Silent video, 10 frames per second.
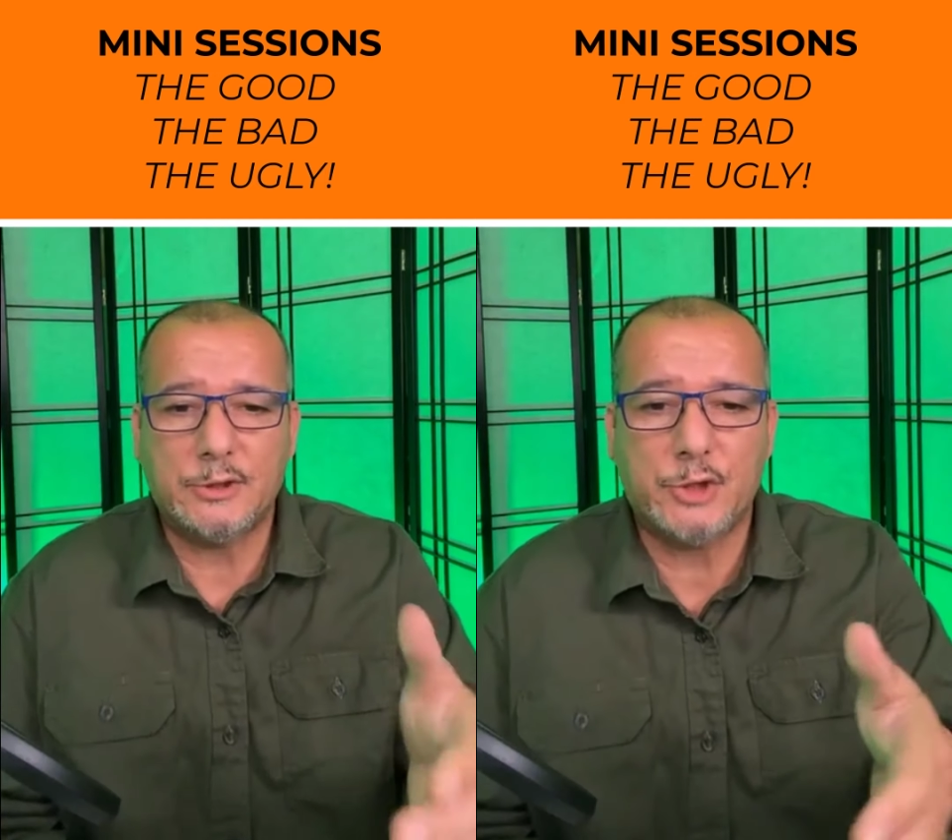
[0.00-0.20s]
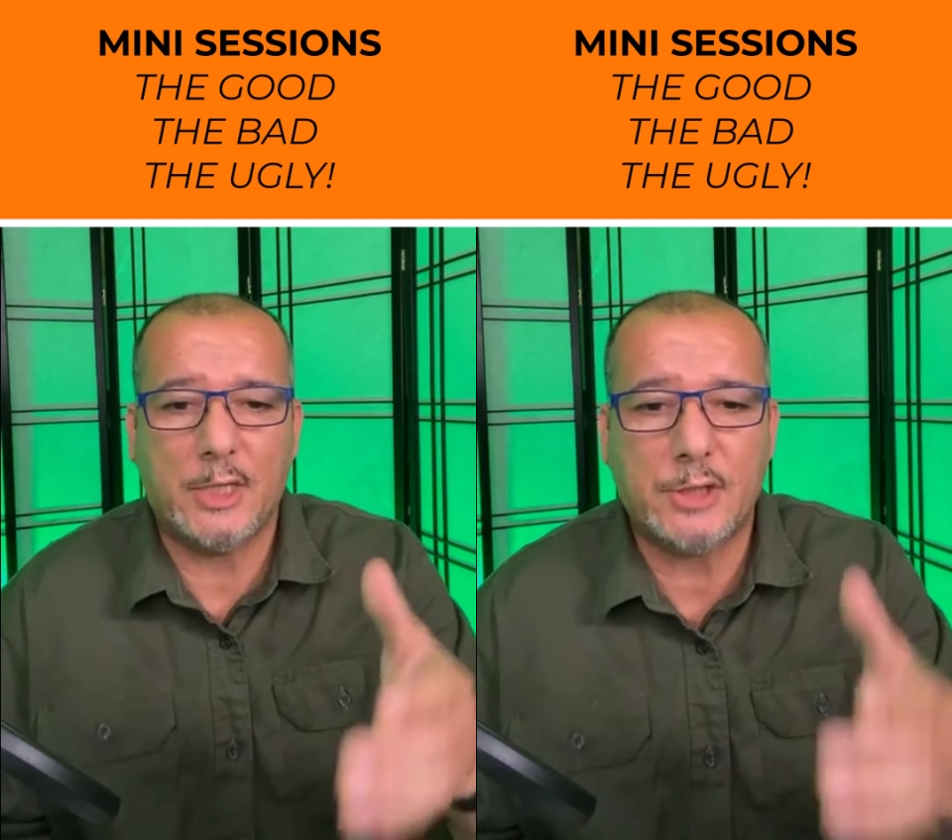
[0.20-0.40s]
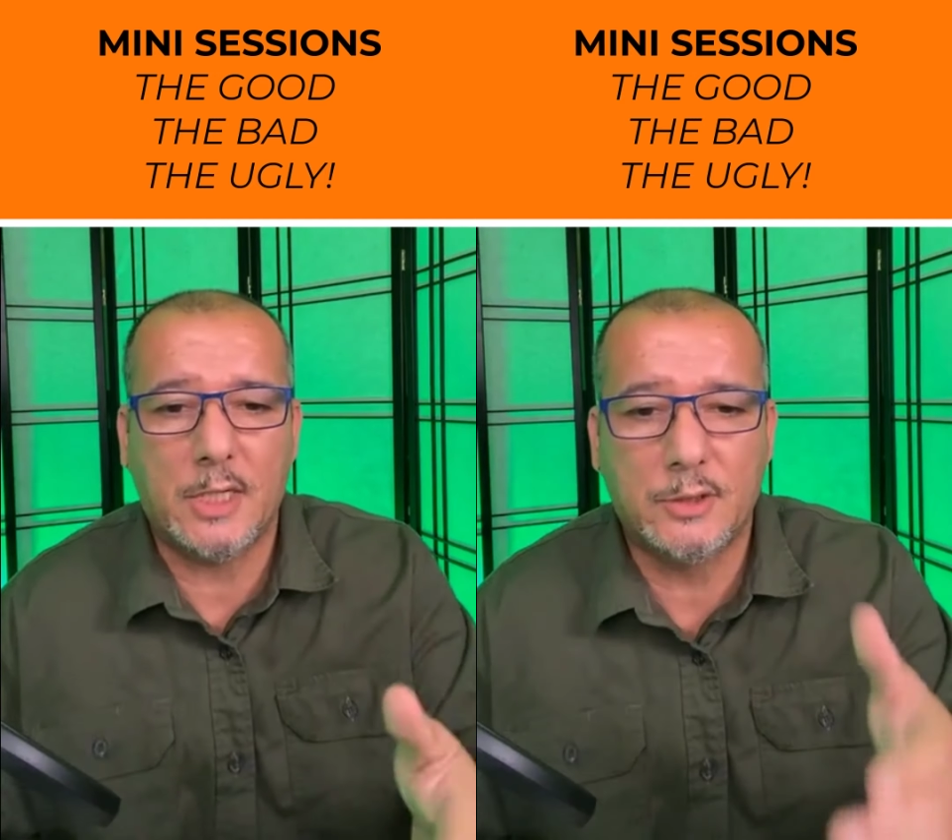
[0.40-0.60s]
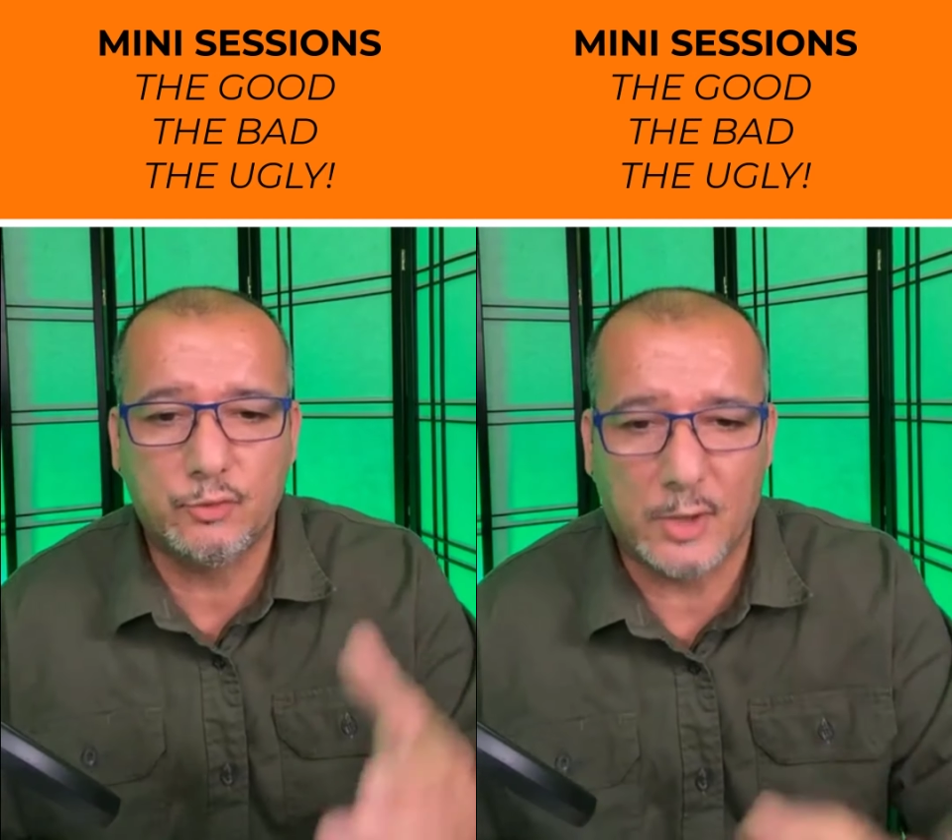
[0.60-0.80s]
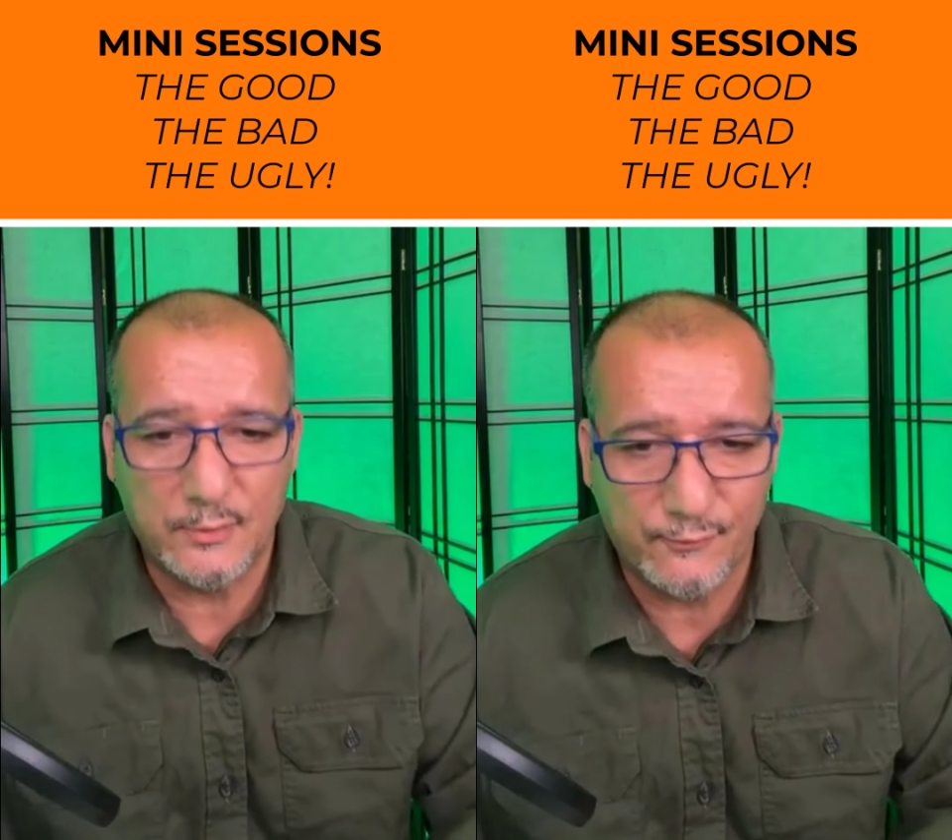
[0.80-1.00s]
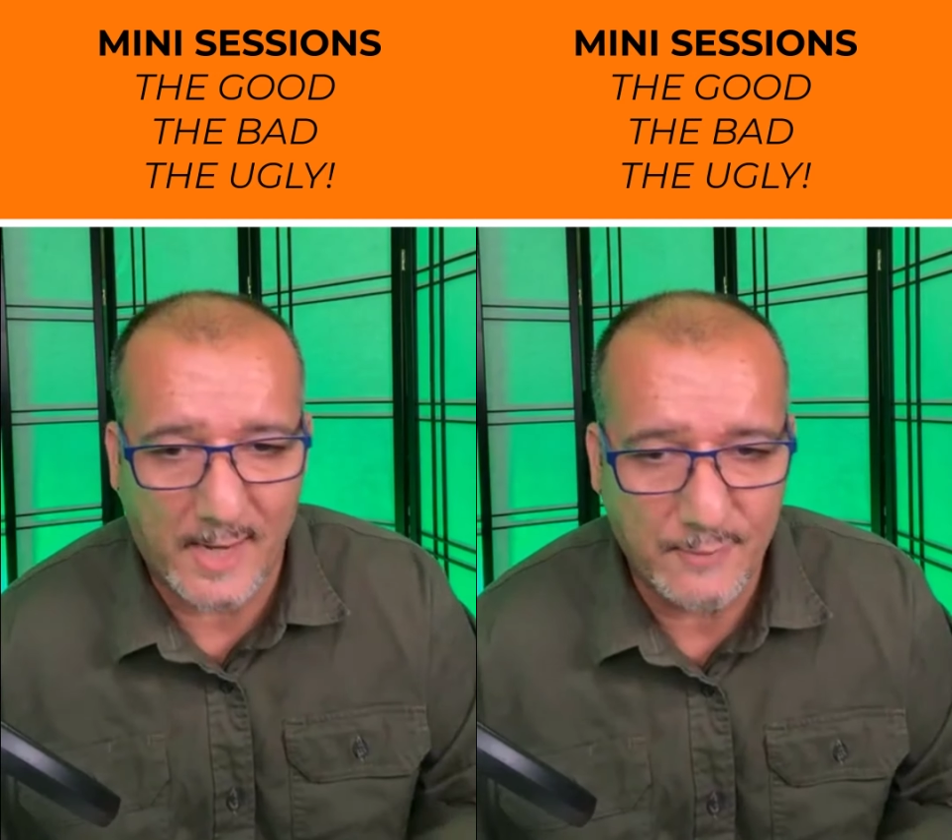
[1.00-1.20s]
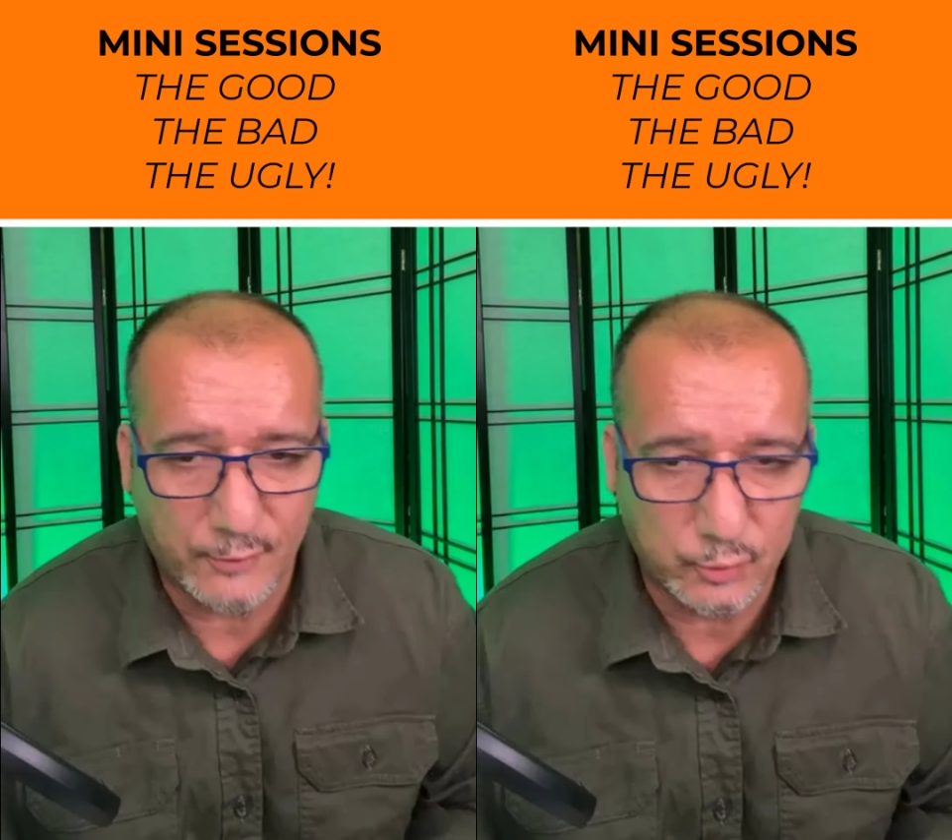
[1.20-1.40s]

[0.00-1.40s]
I charged $125